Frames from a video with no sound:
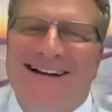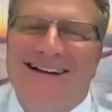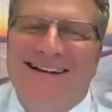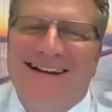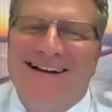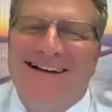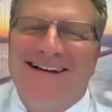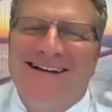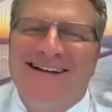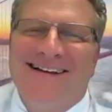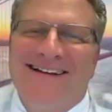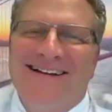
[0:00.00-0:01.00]
But
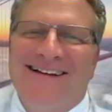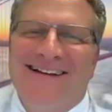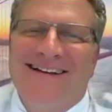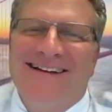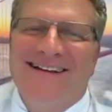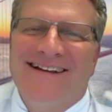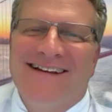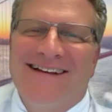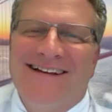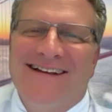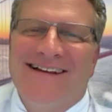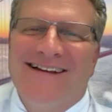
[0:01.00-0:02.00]
we see them too, right?
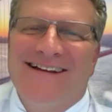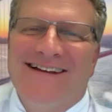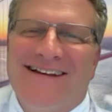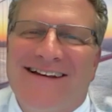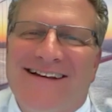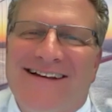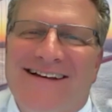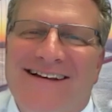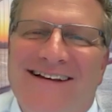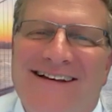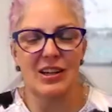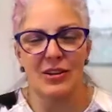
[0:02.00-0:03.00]
Every day we walk in, there
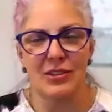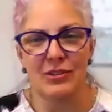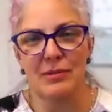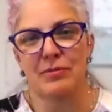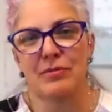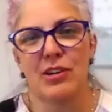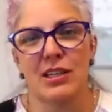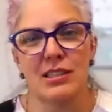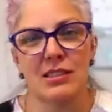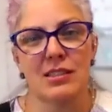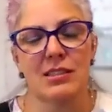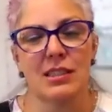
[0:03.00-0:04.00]
they are. They're up
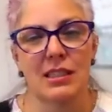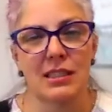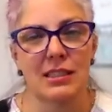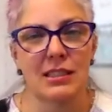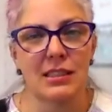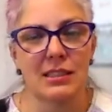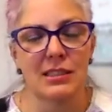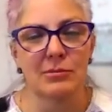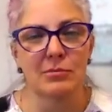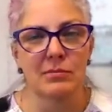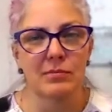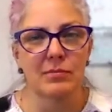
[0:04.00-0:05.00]
front, and
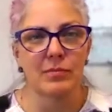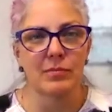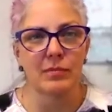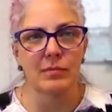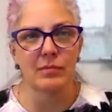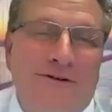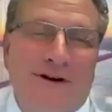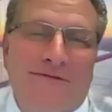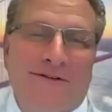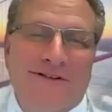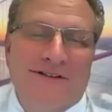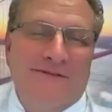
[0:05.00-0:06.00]
I'm sure you
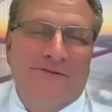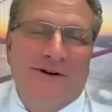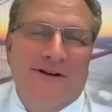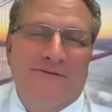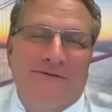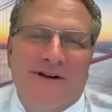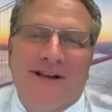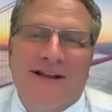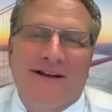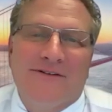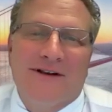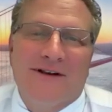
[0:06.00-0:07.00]
reference them when
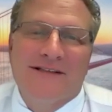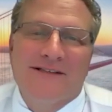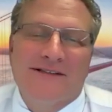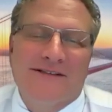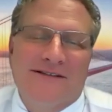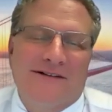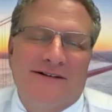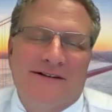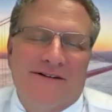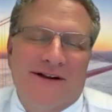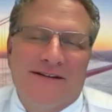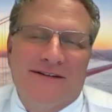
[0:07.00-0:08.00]
necessary, right?